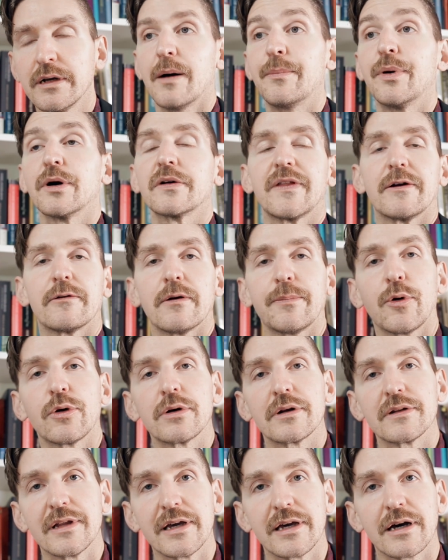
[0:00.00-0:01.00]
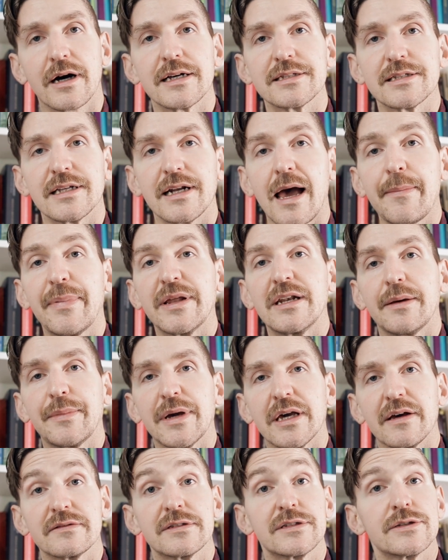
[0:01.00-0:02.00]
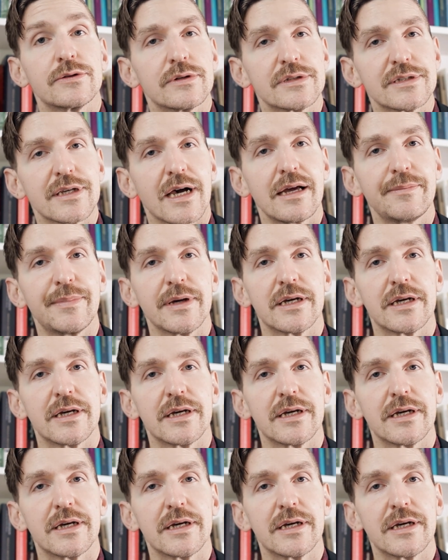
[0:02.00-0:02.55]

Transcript: a book that reportedly caused an epidemic of suicide